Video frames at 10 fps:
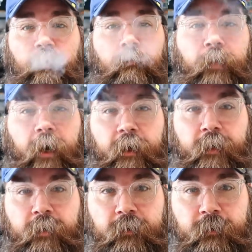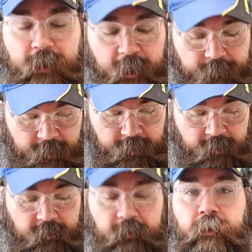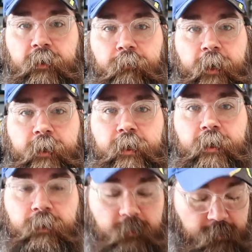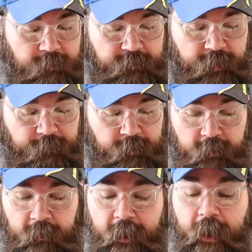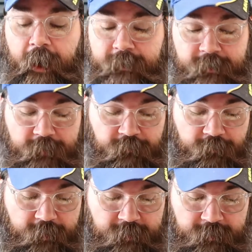body a little time to heal, give my knee a little time to heal. I did invest